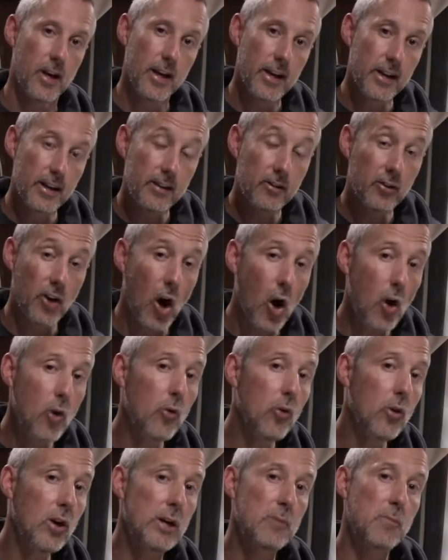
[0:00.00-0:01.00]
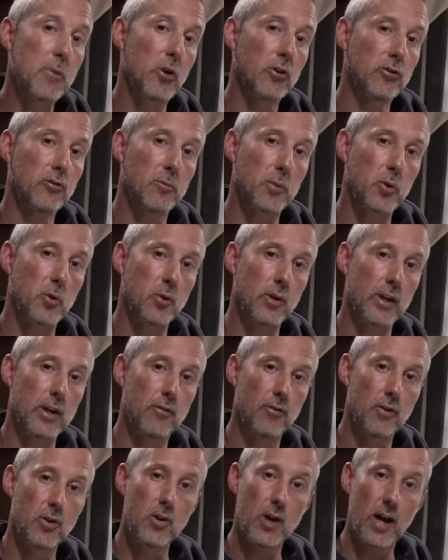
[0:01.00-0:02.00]
It is only possible
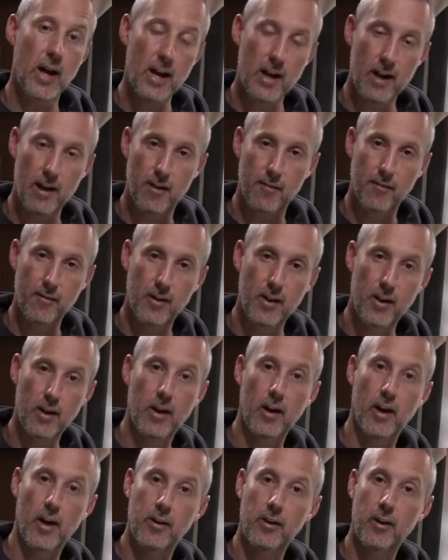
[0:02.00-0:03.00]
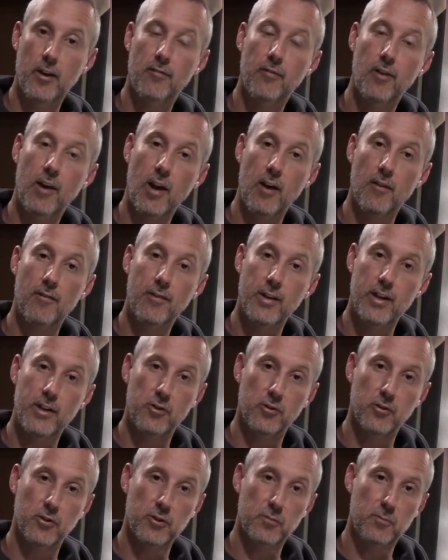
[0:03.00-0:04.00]
if you have enough love in
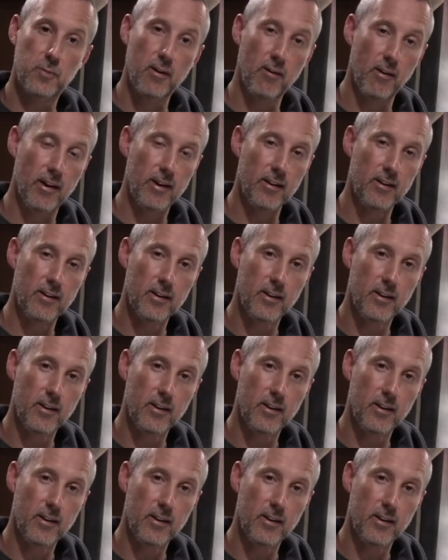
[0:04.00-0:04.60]
your spirit.